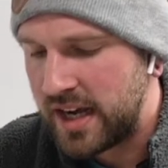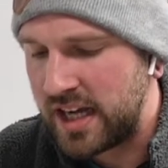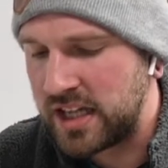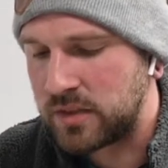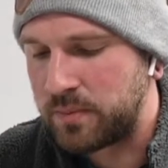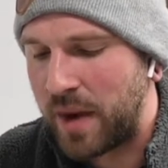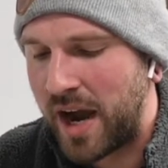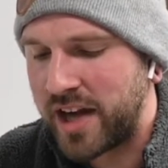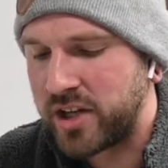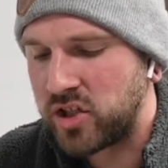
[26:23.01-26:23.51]

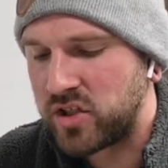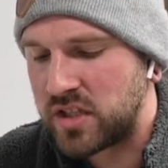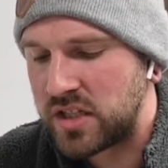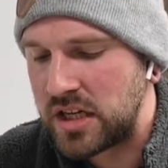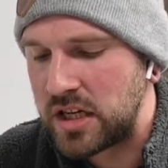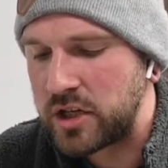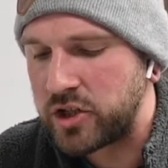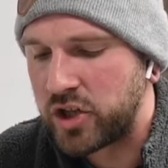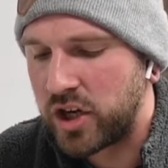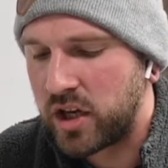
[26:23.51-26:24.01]
is by just
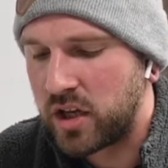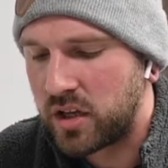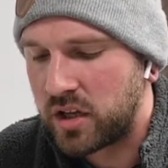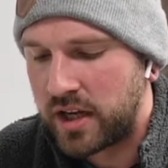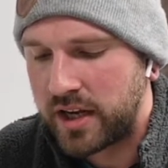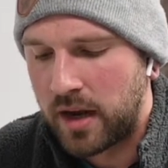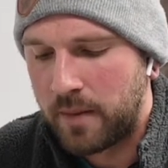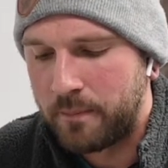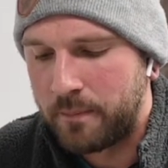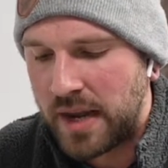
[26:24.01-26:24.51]
teaching
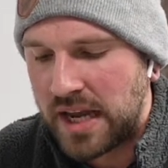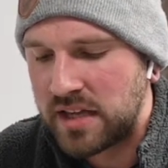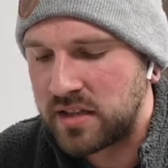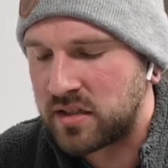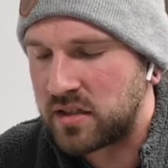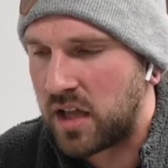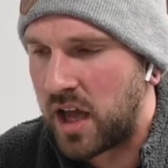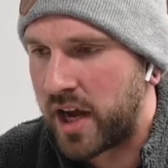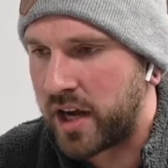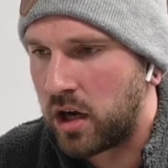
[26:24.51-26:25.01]
like a
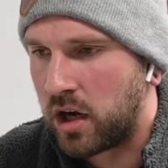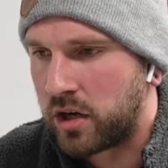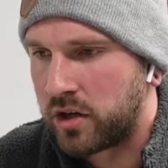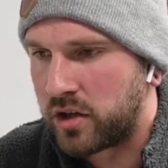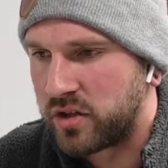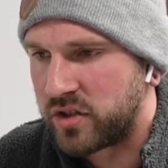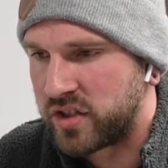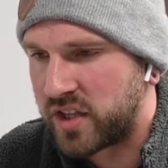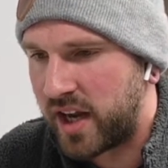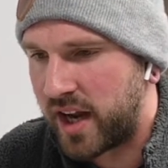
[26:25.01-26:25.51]
baseline
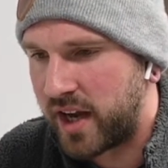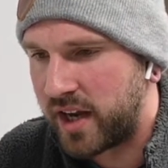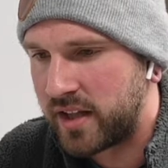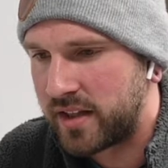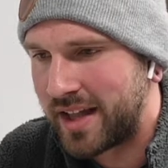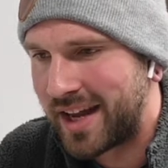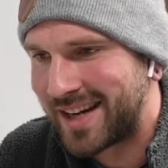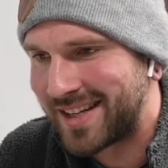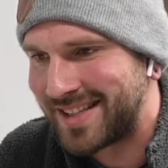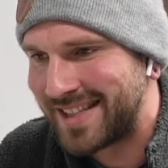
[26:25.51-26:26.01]

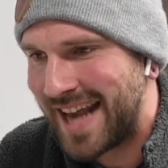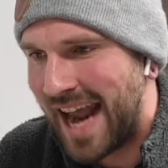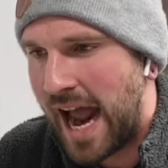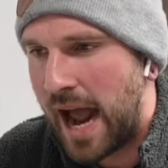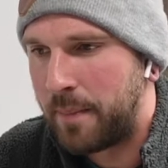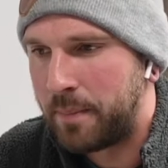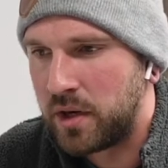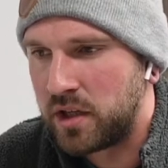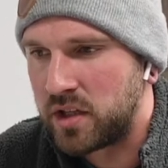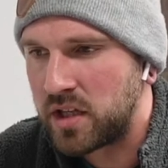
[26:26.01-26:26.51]
understanding that a
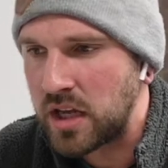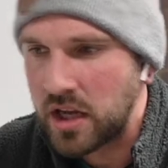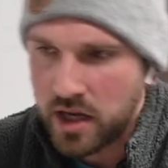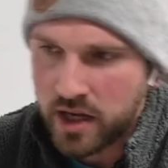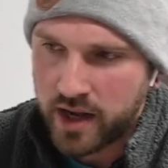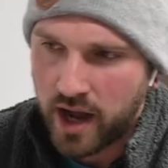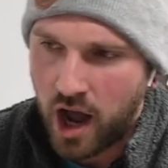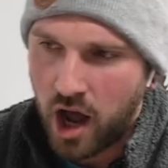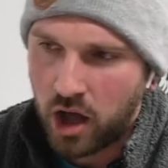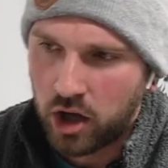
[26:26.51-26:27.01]
tap on the
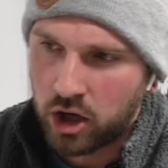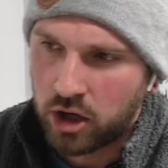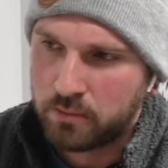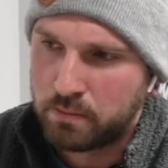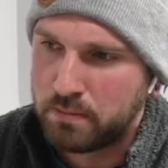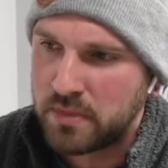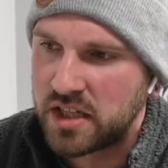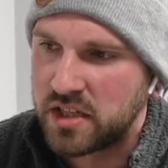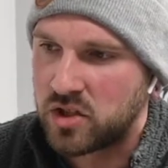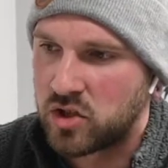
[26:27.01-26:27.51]

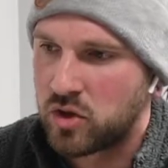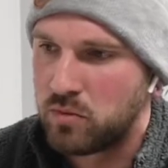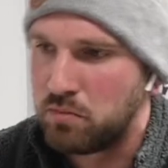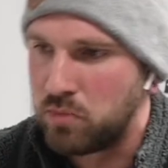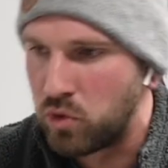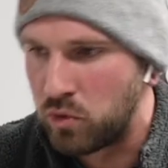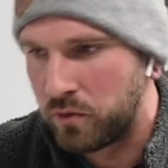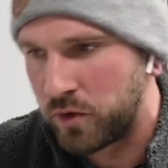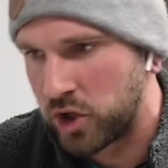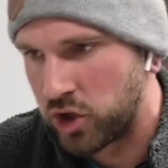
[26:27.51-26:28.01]
e-collar means to
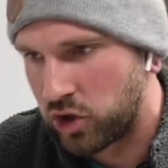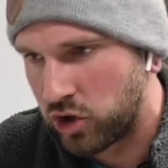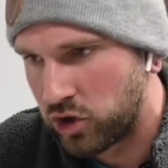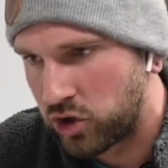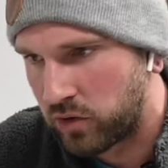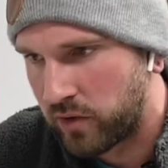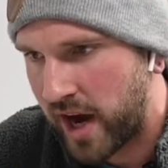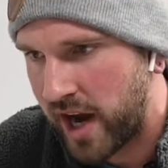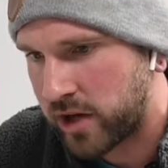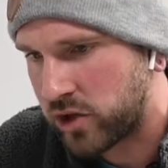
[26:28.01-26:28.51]
move in your
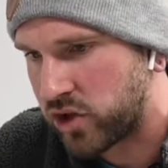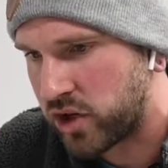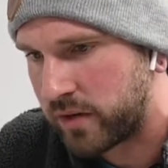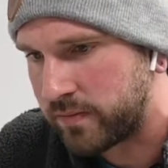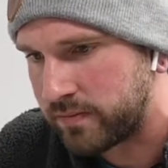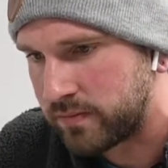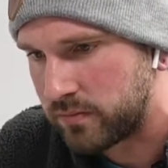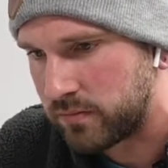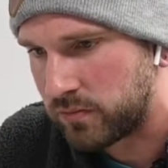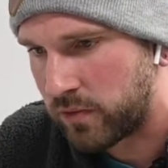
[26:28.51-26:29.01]

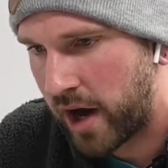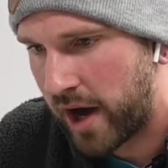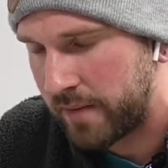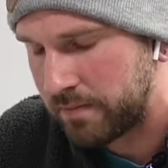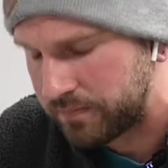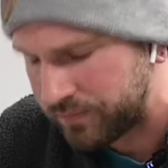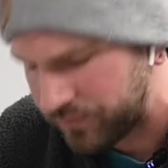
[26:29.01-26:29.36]
direction, right?